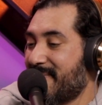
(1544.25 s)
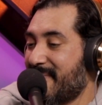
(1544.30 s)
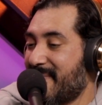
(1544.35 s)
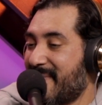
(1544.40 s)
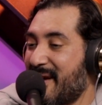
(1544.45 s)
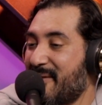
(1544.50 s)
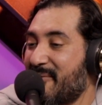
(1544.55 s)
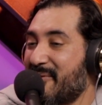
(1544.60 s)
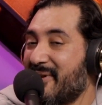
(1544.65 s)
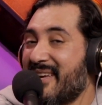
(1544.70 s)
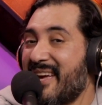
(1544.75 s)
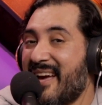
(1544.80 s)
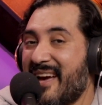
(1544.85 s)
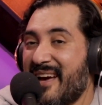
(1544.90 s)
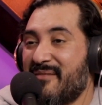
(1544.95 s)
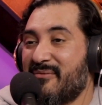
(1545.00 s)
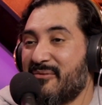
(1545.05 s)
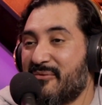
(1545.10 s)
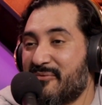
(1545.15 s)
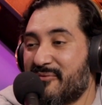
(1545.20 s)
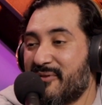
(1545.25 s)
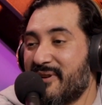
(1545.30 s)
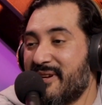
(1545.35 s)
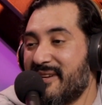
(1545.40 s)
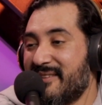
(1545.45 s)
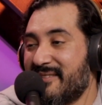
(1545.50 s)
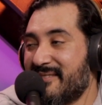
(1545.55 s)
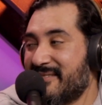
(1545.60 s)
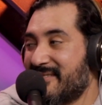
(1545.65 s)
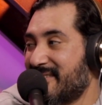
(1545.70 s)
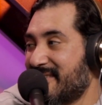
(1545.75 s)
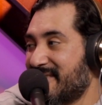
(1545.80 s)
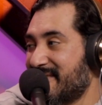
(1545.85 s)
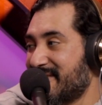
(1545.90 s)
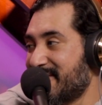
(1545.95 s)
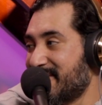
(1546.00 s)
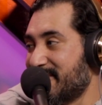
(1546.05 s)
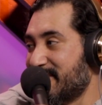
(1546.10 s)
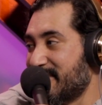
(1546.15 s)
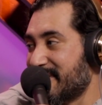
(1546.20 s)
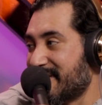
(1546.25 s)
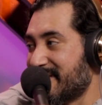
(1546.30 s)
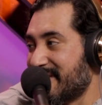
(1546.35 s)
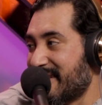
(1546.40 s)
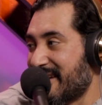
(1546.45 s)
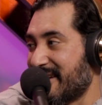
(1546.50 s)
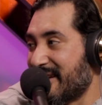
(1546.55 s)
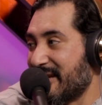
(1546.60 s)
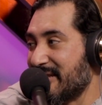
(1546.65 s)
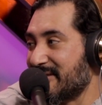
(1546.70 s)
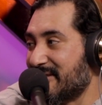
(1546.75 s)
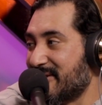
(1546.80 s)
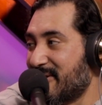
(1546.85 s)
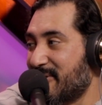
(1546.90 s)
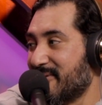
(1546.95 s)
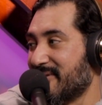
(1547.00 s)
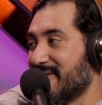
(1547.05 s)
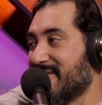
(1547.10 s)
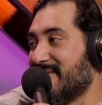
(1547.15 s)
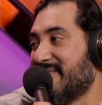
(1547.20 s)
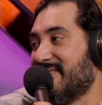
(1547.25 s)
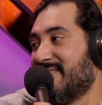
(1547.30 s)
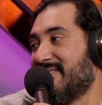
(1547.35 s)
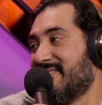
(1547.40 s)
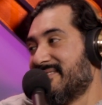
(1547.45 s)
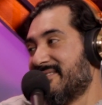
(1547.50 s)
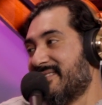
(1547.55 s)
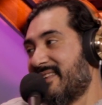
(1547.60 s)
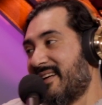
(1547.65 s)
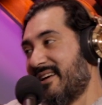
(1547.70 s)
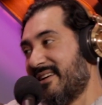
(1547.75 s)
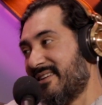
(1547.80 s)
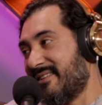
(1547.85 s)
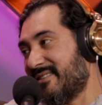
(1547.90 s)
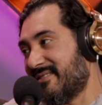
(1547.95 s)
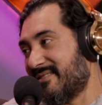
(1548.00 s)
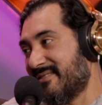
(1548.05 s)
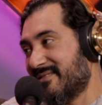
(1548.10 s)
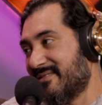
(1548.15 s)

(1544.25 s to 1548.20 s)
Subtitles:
that we have a friend with like a totally like